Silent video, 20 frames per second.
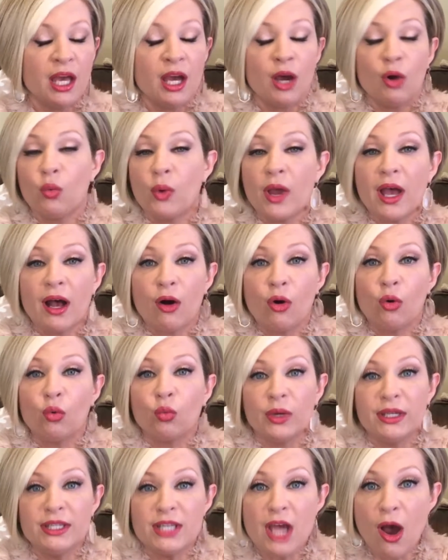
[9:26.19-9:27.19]
Well,
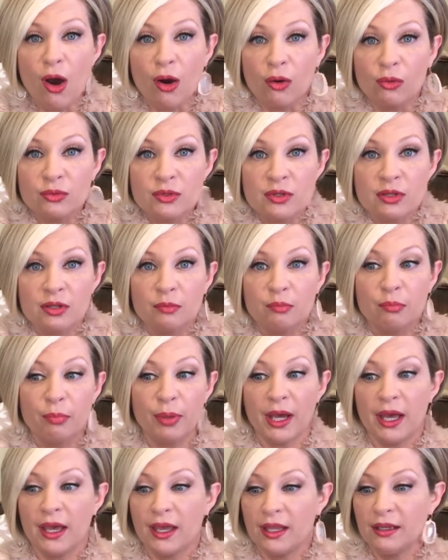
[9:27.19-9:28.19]
we don't,
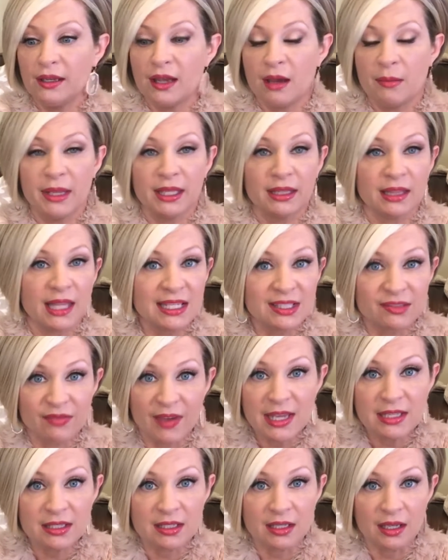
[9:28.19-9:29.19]
but I mean, let's
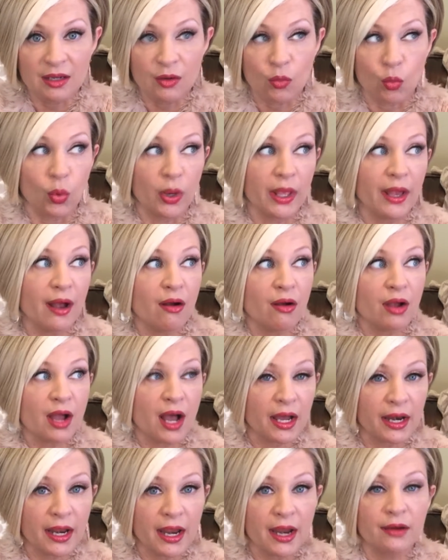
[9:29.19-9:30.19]
face it, we all
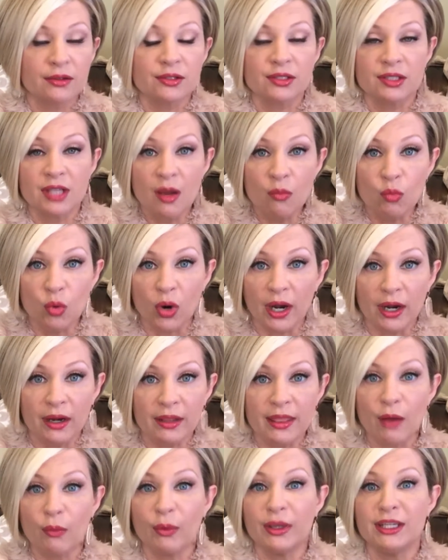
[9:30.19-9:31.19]
got hair somewhere
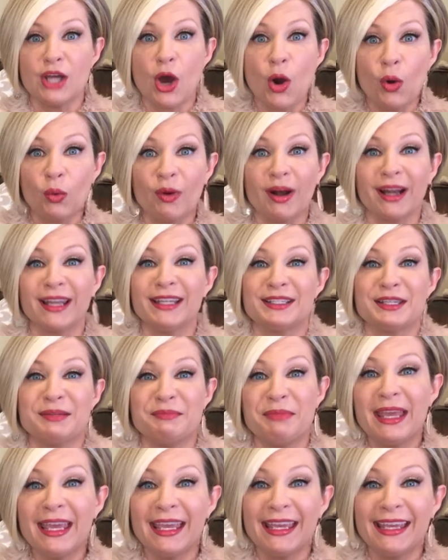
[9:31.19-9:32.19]
that we don't want it to
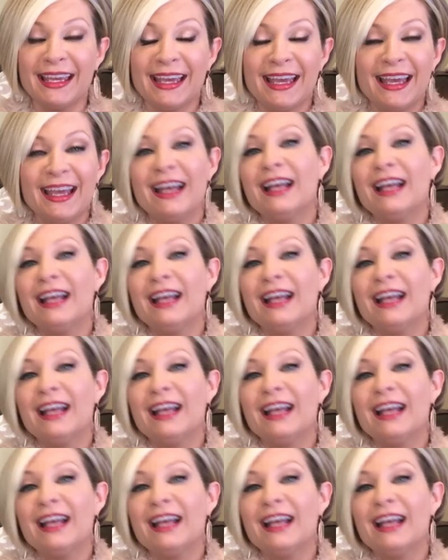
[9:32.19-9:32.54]
be.